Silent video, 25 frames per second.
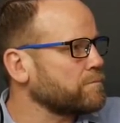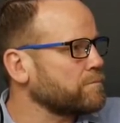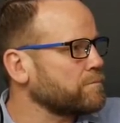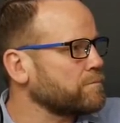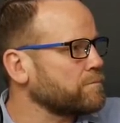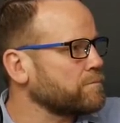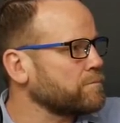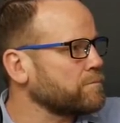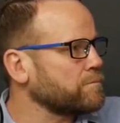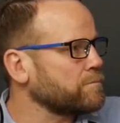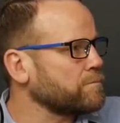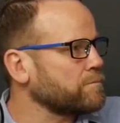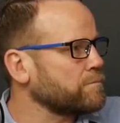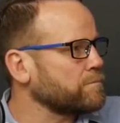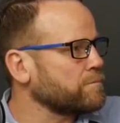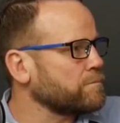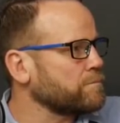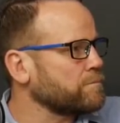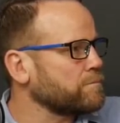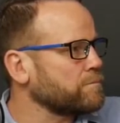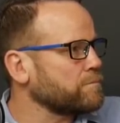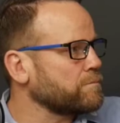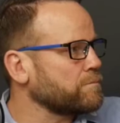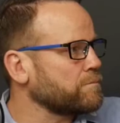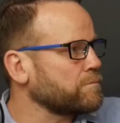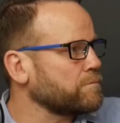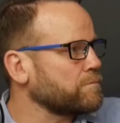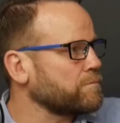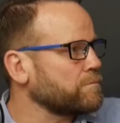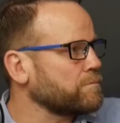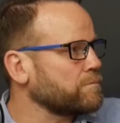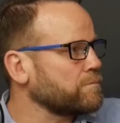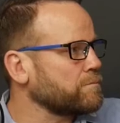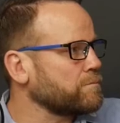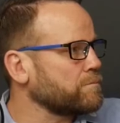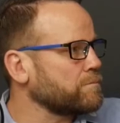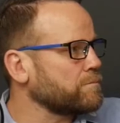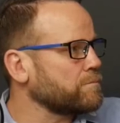
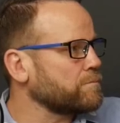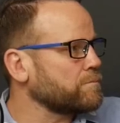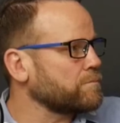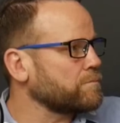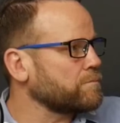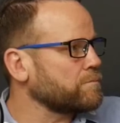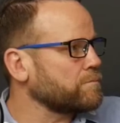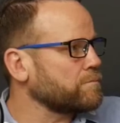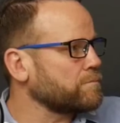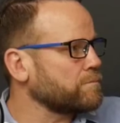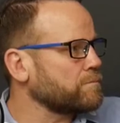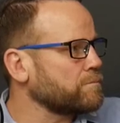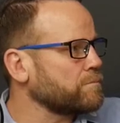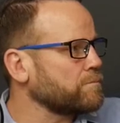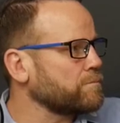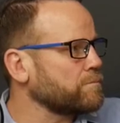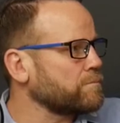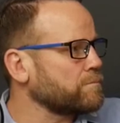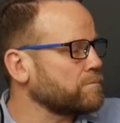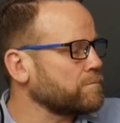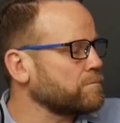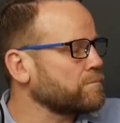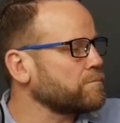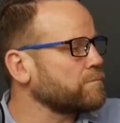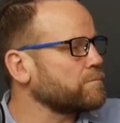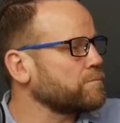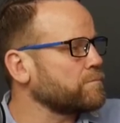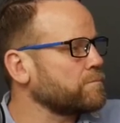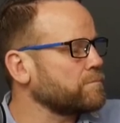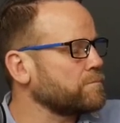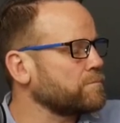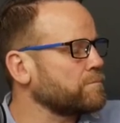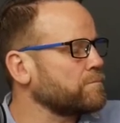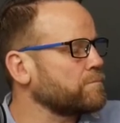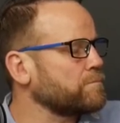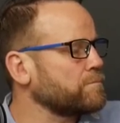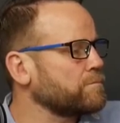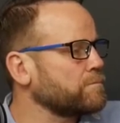
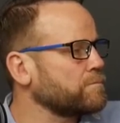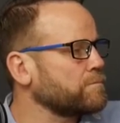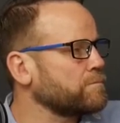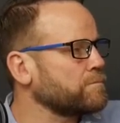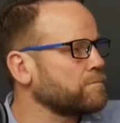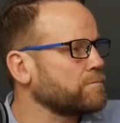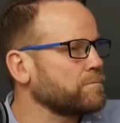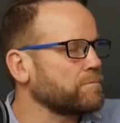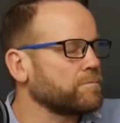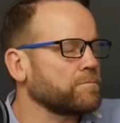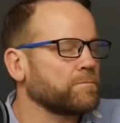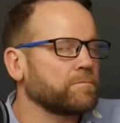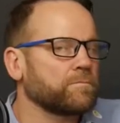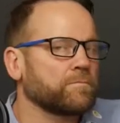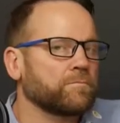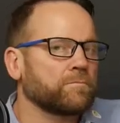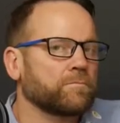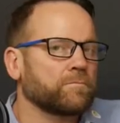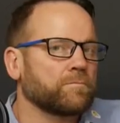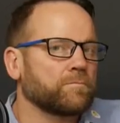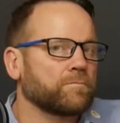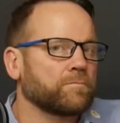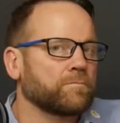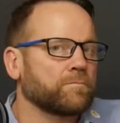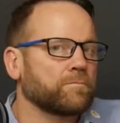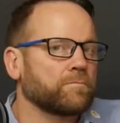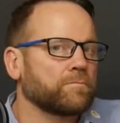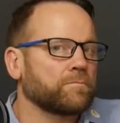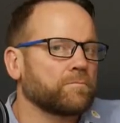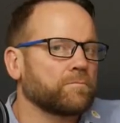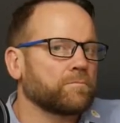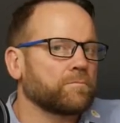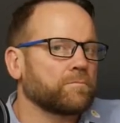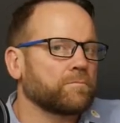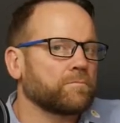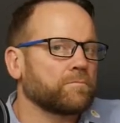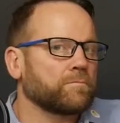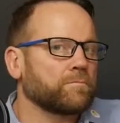
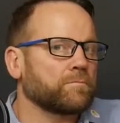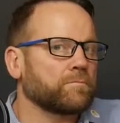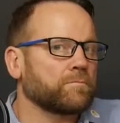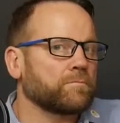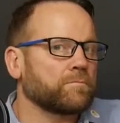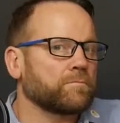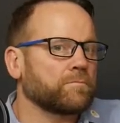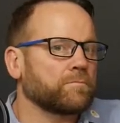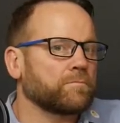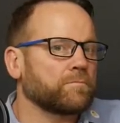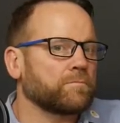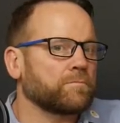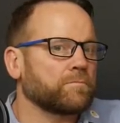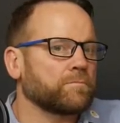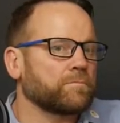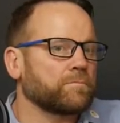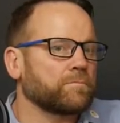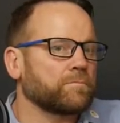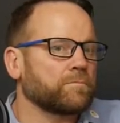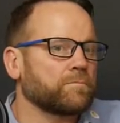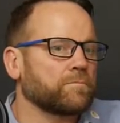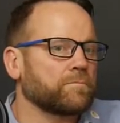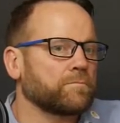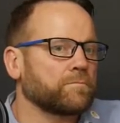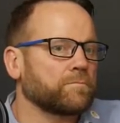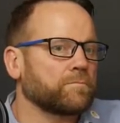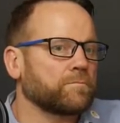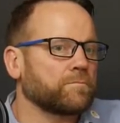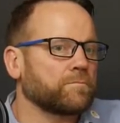This person isn't speaking.